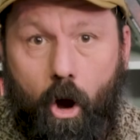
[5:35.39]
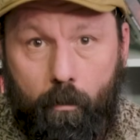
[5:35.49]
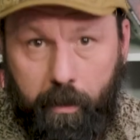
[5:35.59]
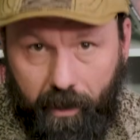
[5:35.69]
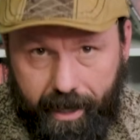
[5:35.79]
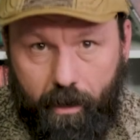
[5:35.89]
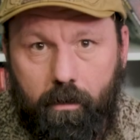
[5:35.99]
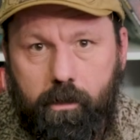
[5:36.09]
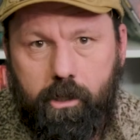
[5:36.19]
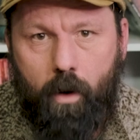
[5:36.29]
our
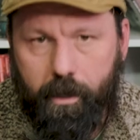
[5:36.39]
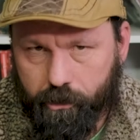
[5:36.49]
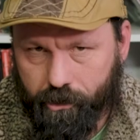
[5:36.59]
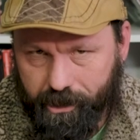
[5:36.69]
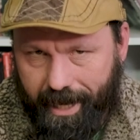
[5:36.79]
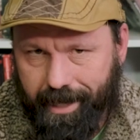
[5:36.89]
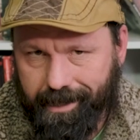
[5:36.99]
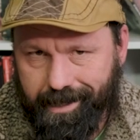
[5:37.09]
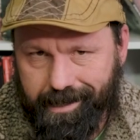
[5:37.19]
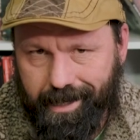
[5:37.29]
player to
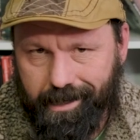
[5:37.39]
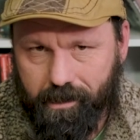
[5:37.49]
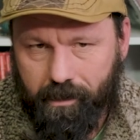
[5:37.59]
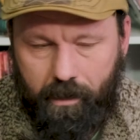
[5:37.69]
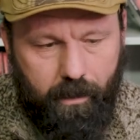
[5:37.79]
understand the intent